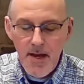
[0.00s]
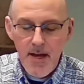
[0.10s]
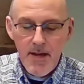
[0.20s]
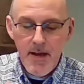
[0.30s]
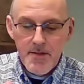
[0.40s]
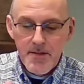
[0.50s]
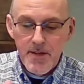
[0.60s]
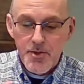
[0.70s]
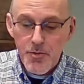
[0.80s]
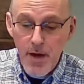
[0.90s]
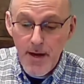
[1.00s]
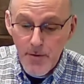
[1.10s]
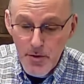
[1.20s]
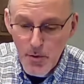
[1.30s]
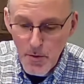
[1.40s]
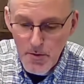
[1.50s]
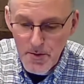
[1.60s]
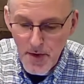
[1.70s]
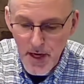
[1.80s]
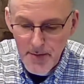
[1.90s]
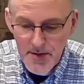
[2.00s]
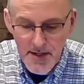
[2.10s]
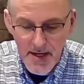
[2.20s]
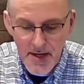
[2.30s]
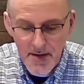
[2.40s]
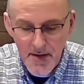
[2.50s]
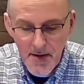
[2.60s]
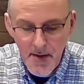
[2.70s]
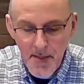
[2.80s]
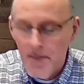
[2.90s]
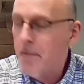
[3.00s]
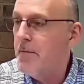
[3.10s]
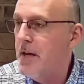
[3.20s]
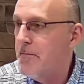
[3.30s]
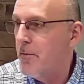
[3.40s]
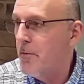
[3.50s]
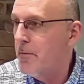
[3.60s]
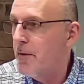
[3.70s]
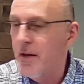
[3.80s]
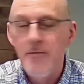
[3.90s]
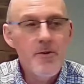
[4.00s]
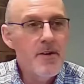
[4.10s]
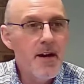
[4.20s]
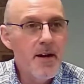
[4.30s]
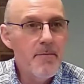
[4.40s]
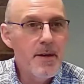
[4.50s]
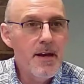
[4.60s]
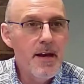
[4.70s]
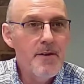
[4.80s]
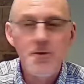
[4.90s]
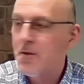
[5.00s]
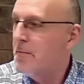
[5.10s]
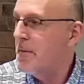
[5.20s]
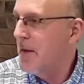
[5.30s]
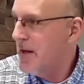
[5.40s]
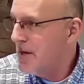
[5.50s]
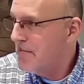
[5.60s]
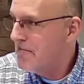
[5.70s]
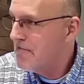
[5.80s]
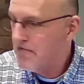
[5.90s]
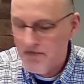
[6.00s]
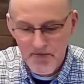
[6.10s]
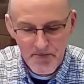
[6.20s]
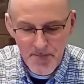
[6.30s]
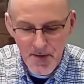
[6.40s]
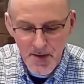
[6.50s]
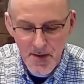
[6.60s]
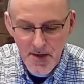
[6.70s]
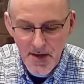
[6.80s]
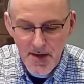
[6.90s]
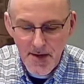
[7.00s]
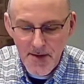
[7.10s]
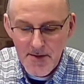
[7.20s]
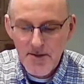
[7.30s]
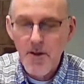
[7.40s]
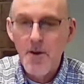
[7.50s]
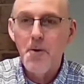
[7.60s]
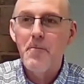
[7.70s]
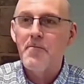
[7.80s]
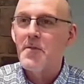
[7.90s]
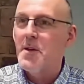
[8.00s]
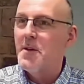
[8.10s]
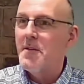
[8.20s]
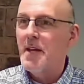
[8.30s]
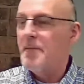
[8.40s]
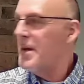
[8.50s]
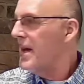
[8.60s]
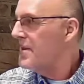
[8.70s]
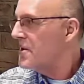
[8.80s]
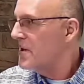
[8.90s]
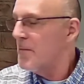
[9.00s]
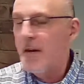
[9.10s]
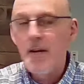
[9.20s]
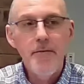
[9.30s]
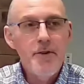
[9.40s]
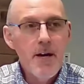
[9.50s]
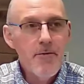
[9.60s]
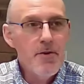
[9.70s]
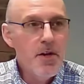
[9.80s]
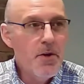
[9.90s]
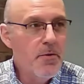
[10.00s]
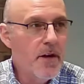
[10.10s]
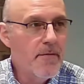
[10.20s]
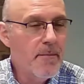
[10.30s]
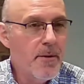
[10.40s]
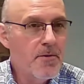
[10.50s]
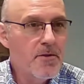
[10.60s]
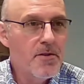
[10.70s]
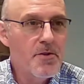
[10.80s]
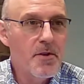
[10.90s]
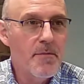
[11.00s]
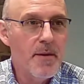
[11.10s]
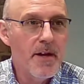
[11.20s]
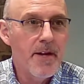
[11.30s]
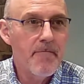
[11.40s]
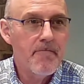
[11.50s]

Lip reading: And as they travel towards the promised land, the people, believe it or not, began to complain. So they began to complain. Have you ever known of a person to complain?